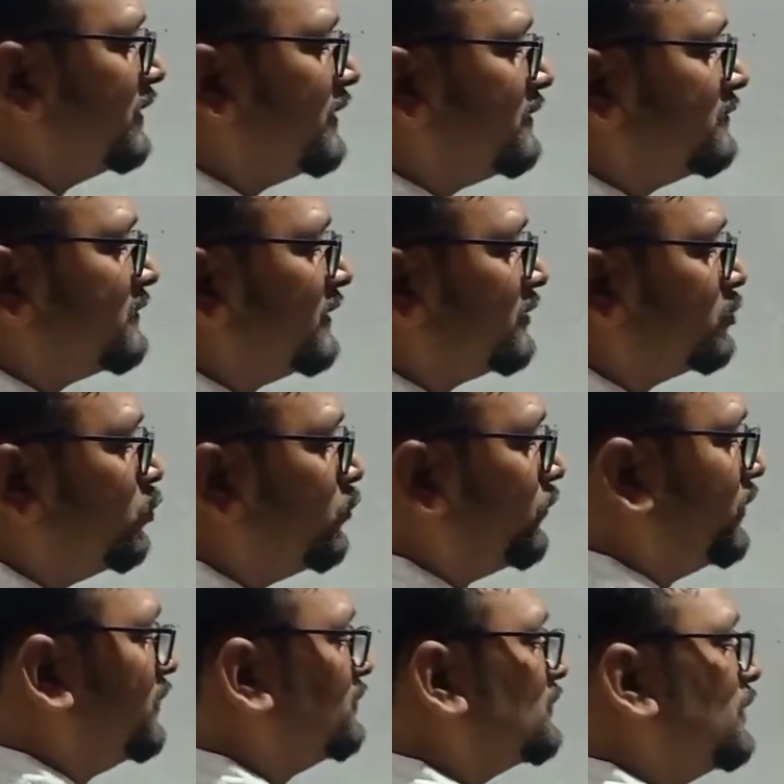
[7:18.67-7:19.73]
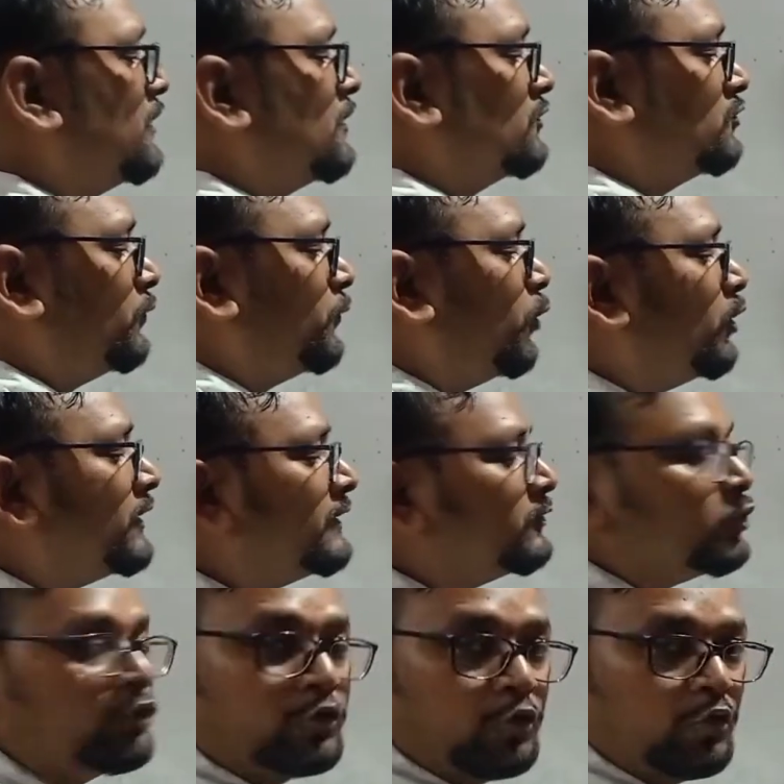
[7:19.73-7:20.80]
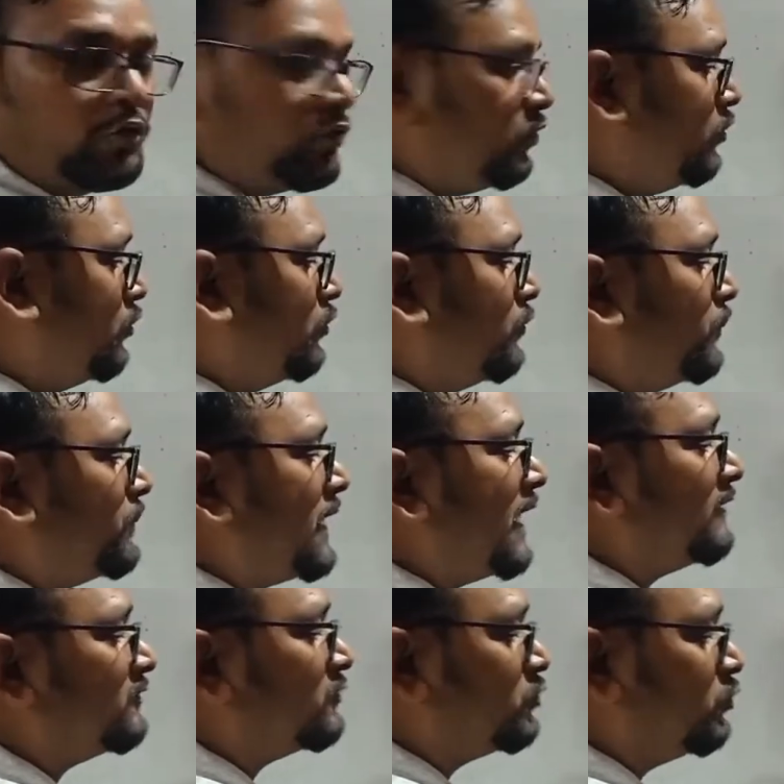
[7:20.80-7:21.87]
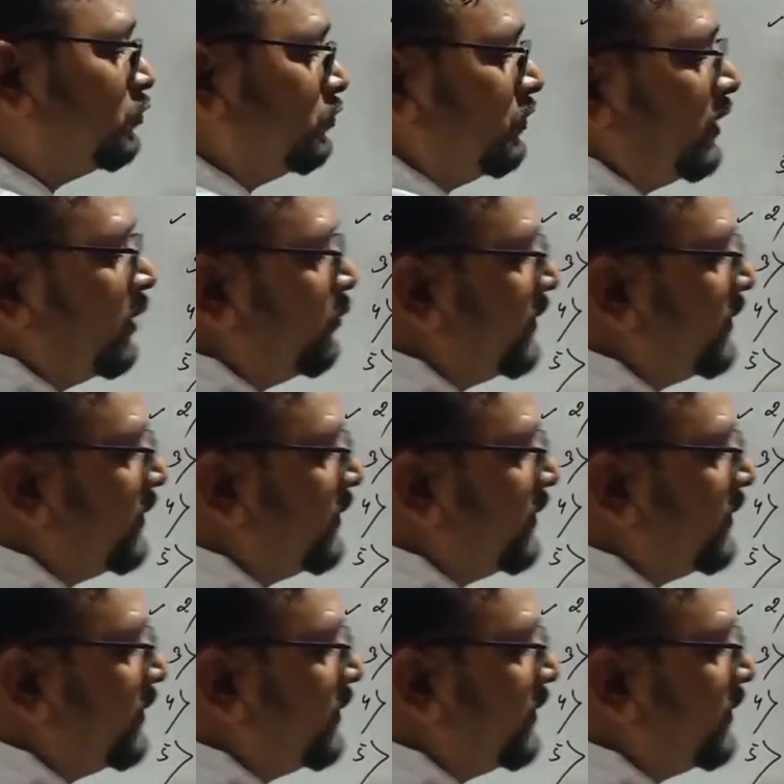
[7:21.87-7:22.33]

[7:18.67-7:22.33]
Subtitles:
let us take 2 first. So 4 into 2 plus 2, how